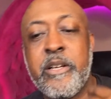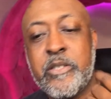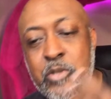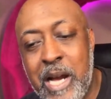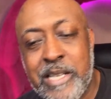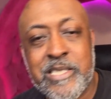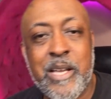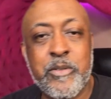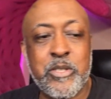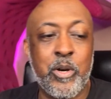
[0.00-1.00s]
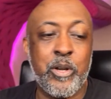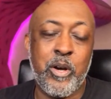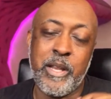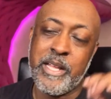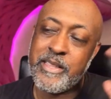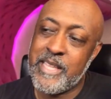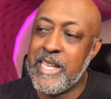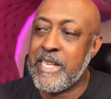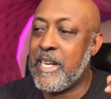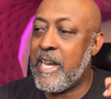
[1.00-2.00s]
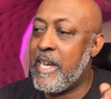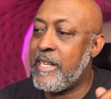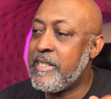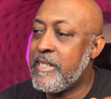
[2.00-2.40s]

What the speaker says: tried to say what's going on, and thank God,